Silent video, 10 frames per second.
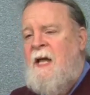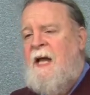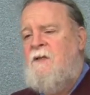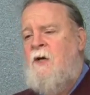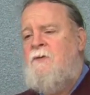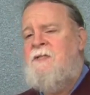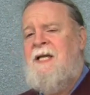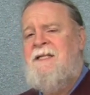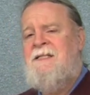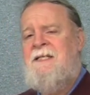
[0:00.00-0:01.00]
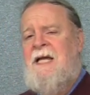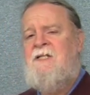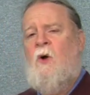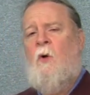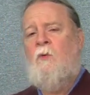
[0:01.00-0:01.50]
In those 10
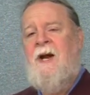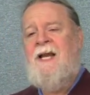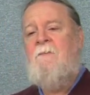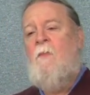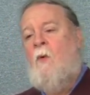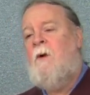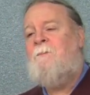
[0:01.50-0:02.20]
states, already more